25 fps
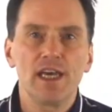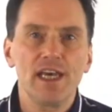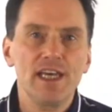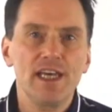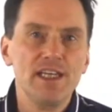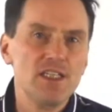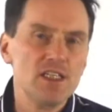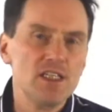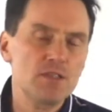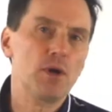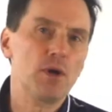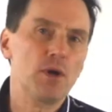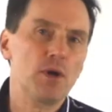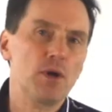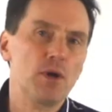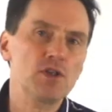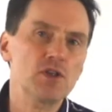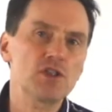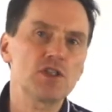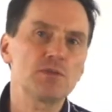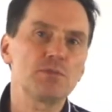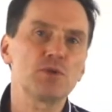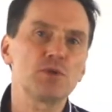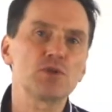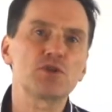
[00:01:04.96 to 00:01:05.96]
It is
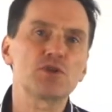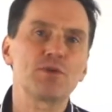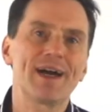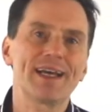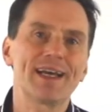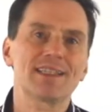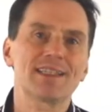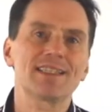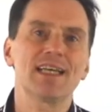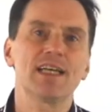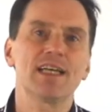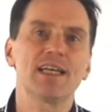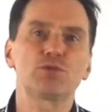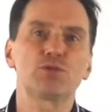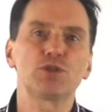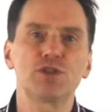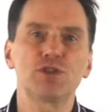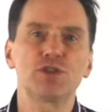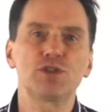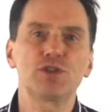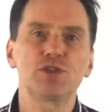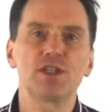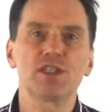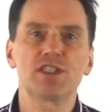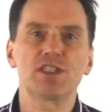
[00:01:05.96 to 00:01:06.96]
possible to access
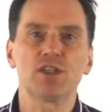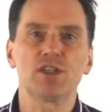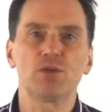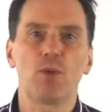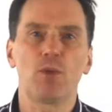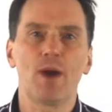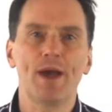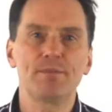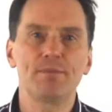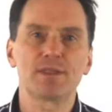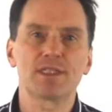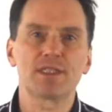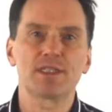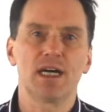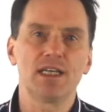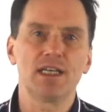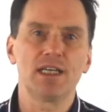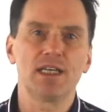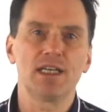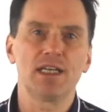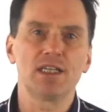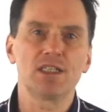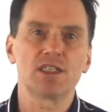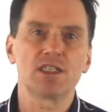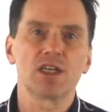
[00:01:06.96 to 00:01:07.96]
restricted
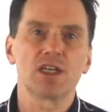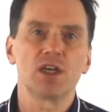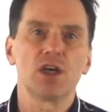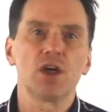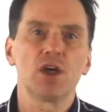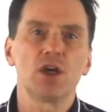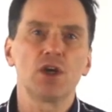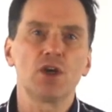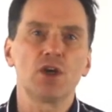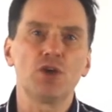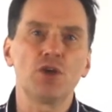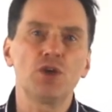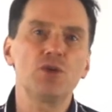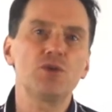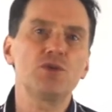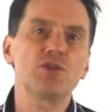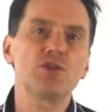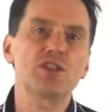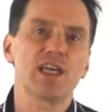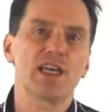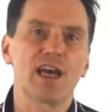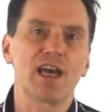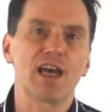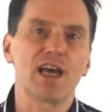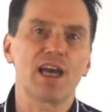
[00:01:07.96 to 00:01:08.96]
websites
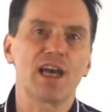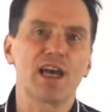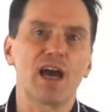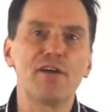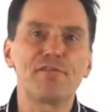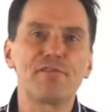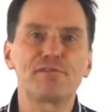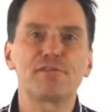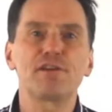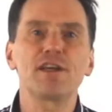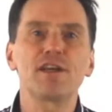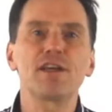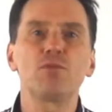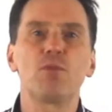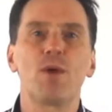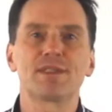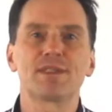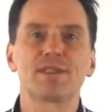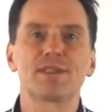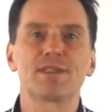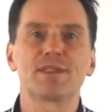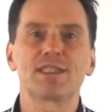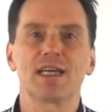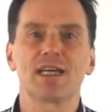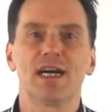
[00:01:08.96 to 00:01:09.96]
using a free
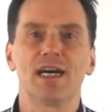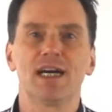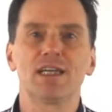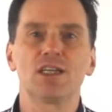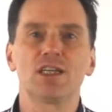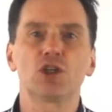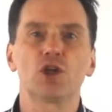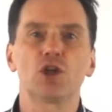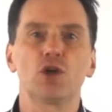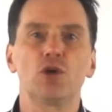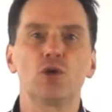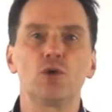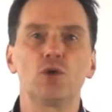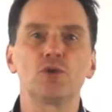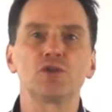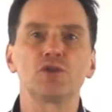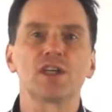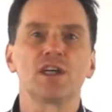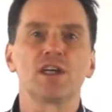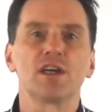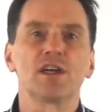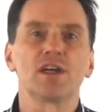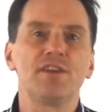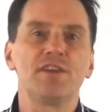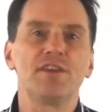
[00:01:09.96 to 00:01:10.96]
website called
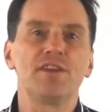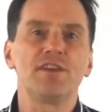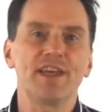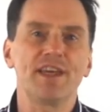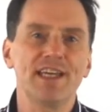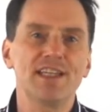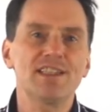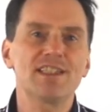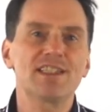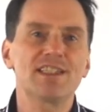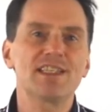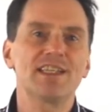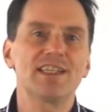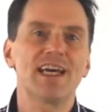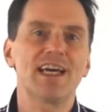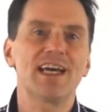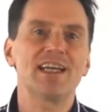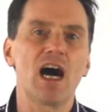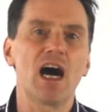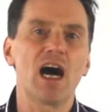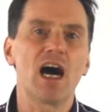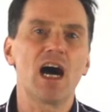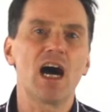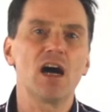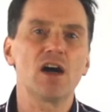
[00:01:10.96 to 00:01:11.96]
the
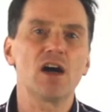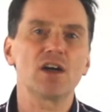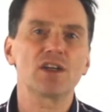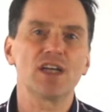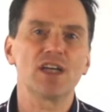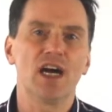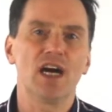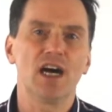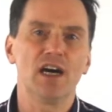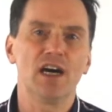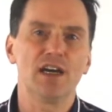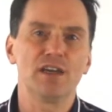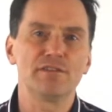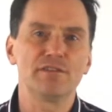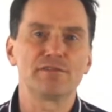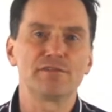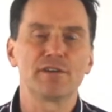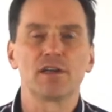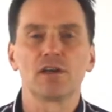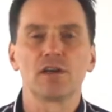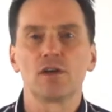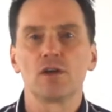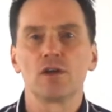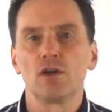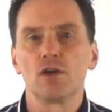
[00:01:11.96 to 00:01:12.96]
Internet Archive,
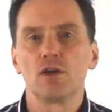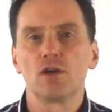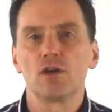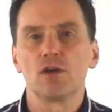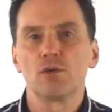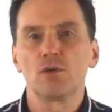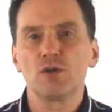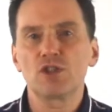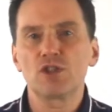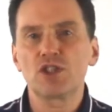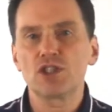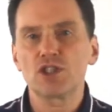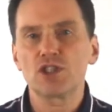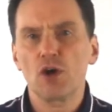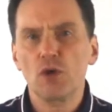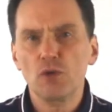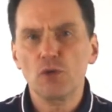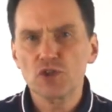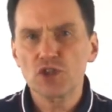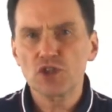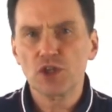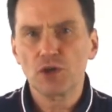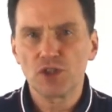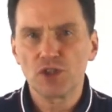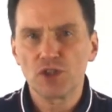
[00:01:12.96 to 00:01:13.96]
which is
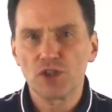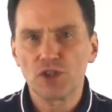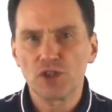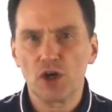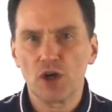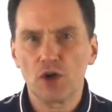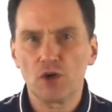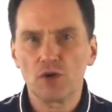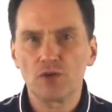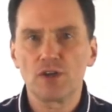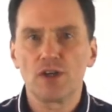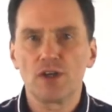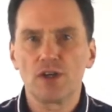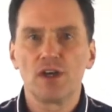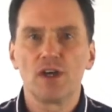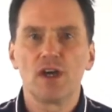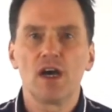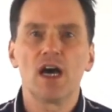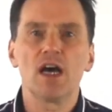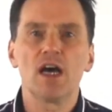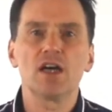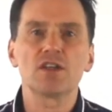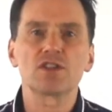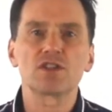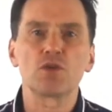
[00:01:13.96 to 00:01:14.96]
also known
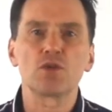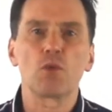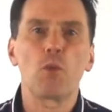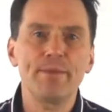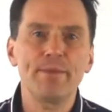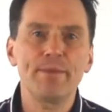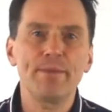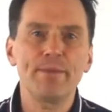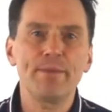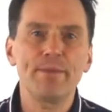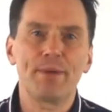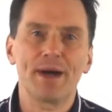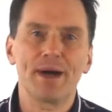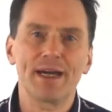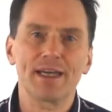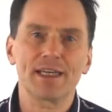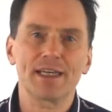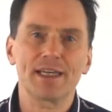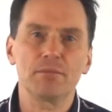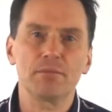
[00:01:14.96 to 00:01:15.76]
as the Wayback